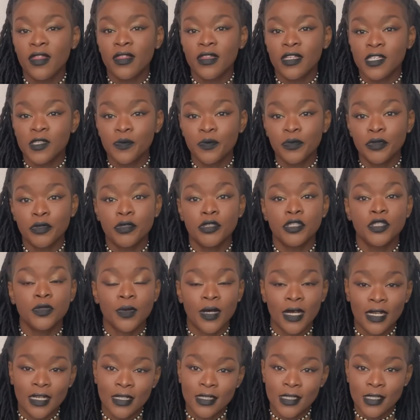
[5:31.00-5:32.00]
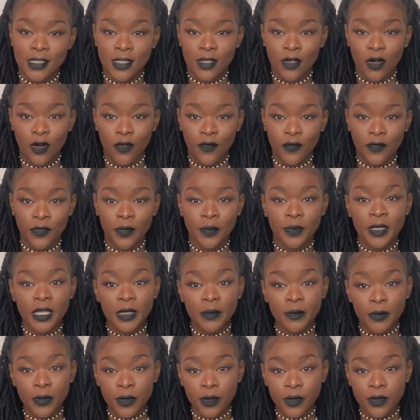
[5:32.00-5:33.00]
the spirituality of the
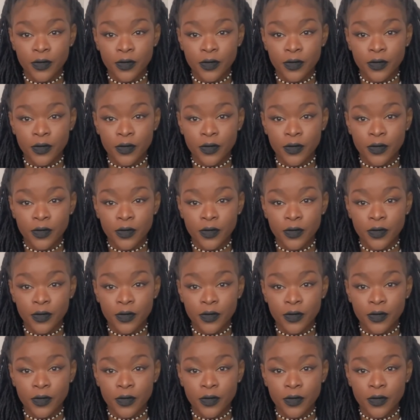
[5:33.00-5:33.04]
people.